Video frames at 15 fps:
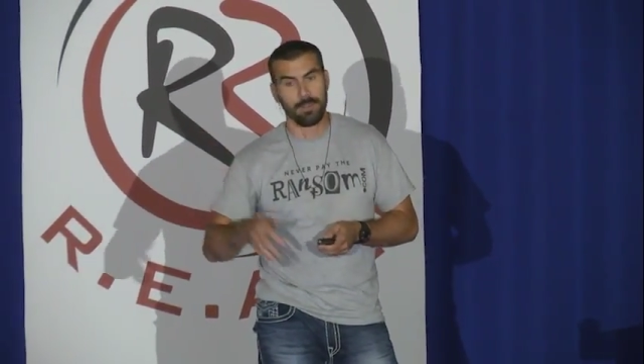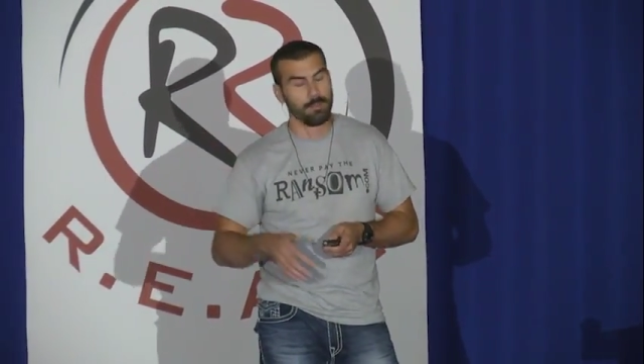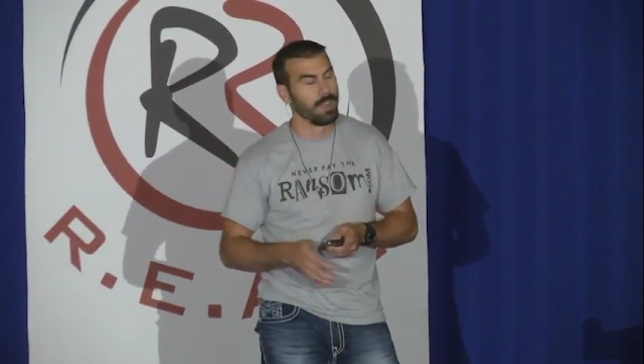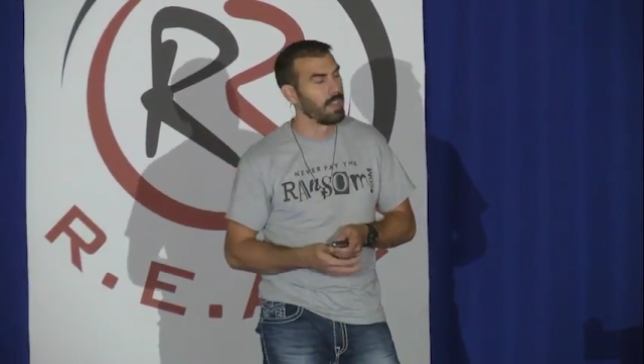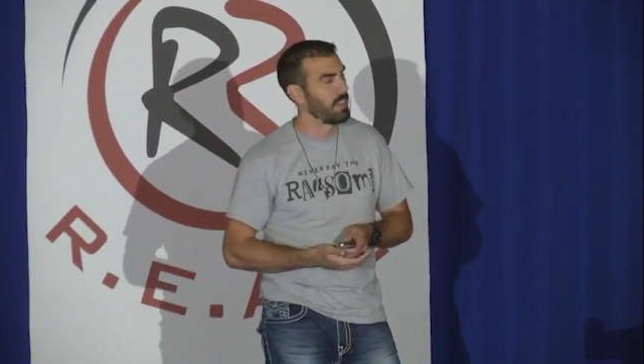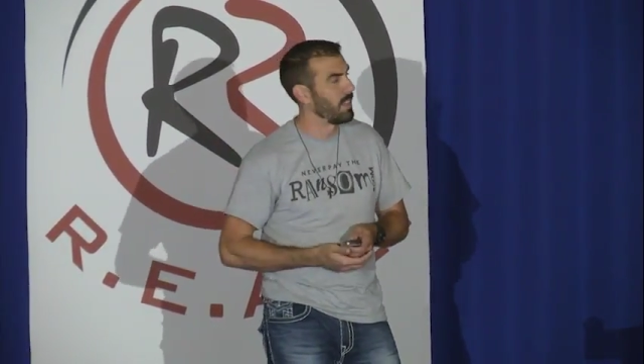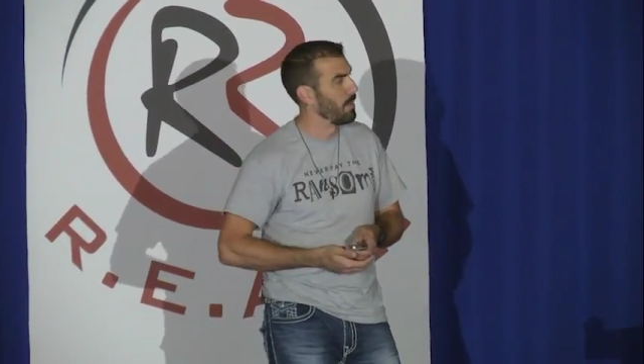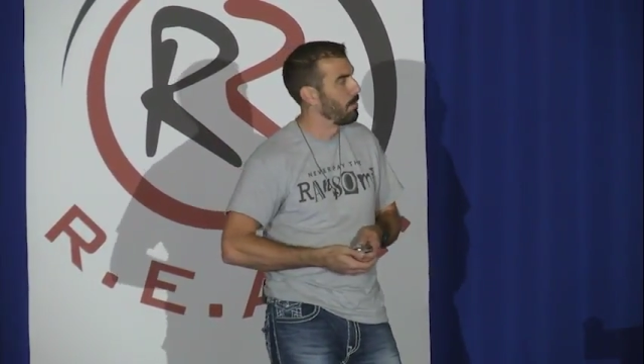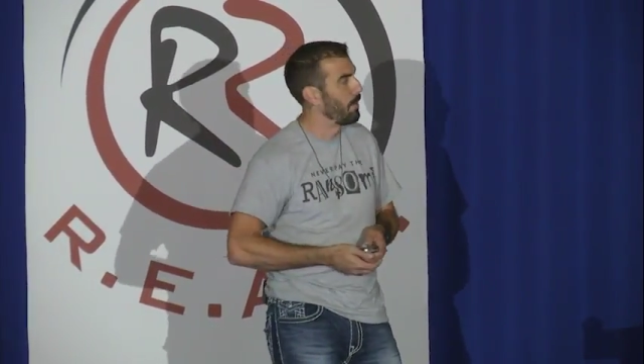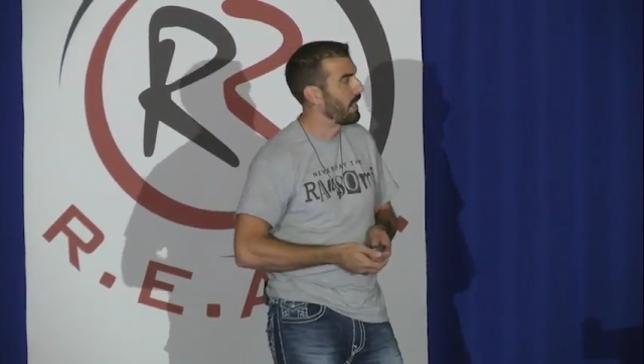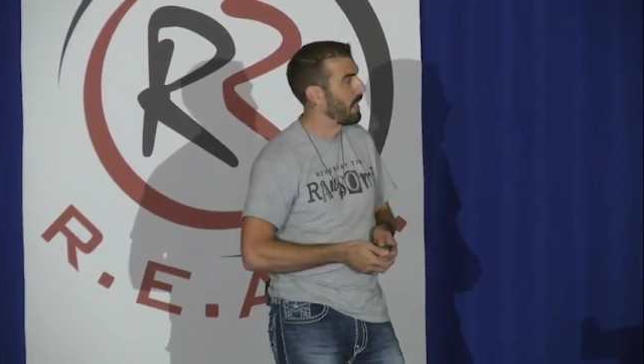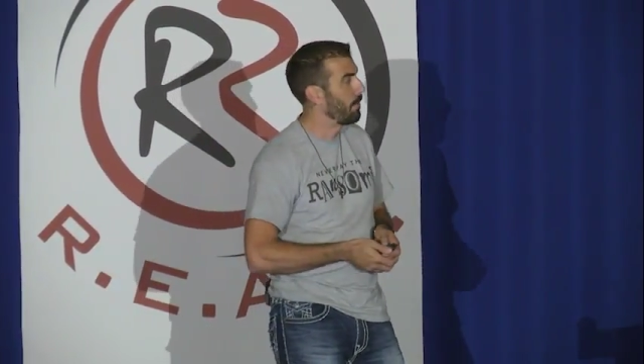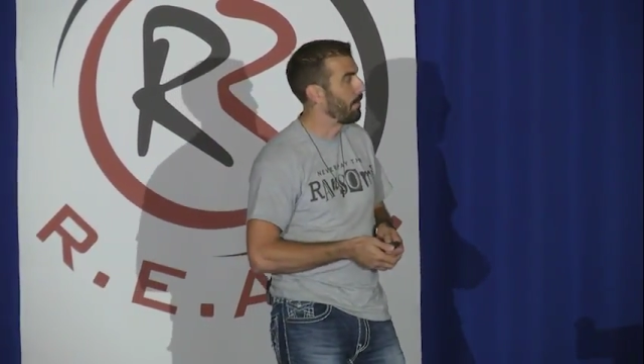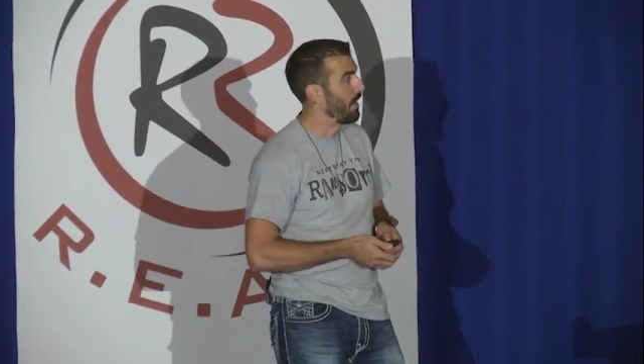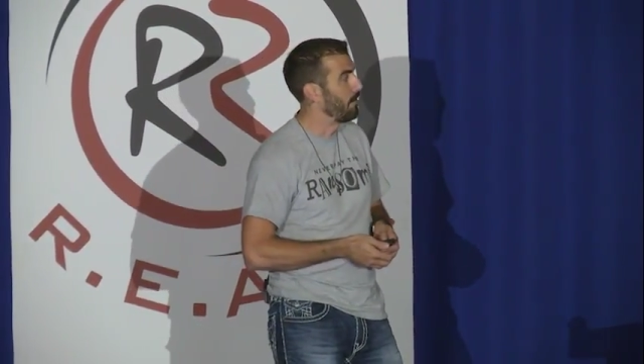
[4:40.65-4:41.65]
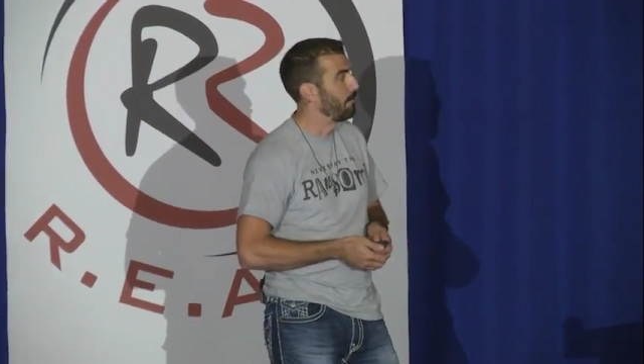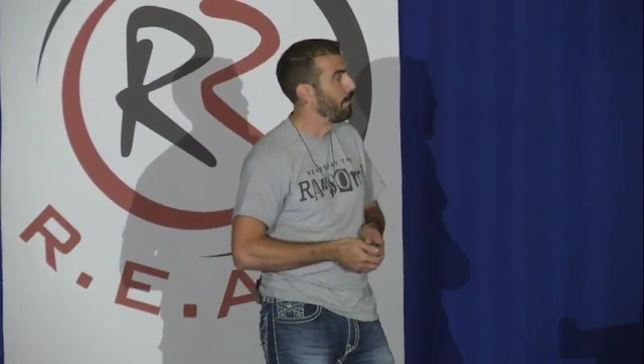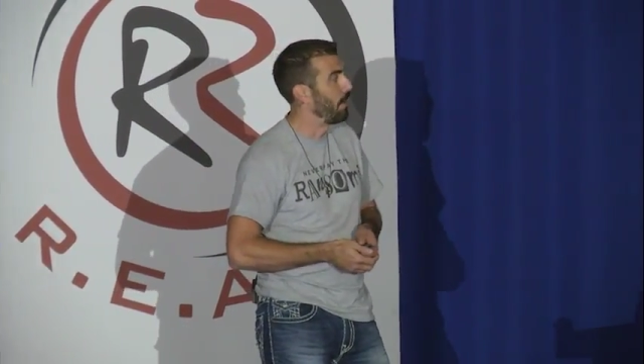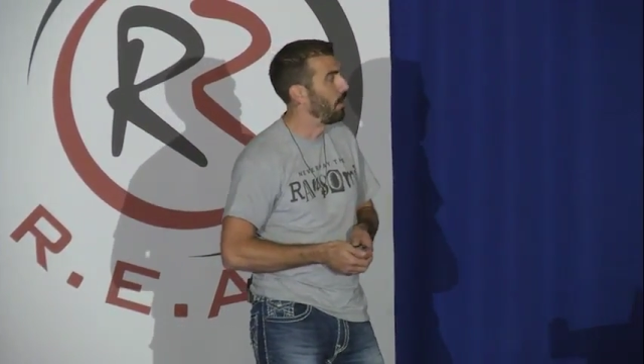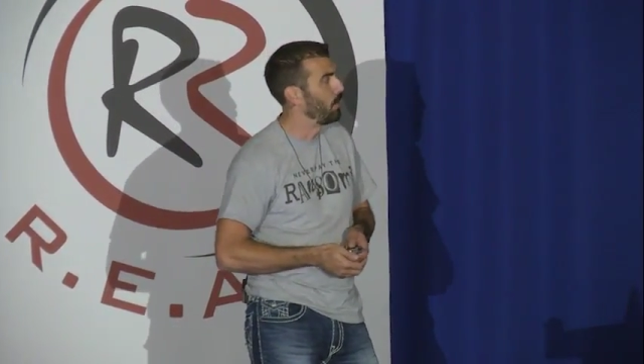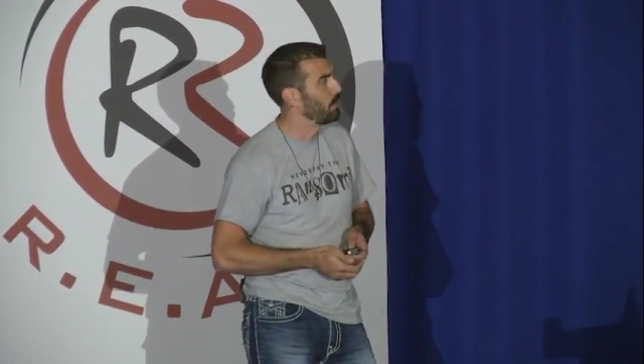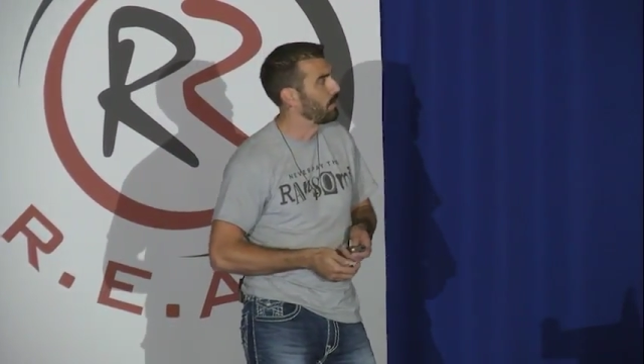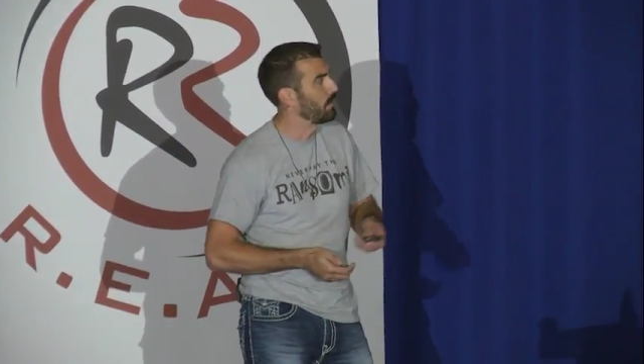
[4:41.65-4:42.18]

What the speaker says: I'm not going to pick up that phone.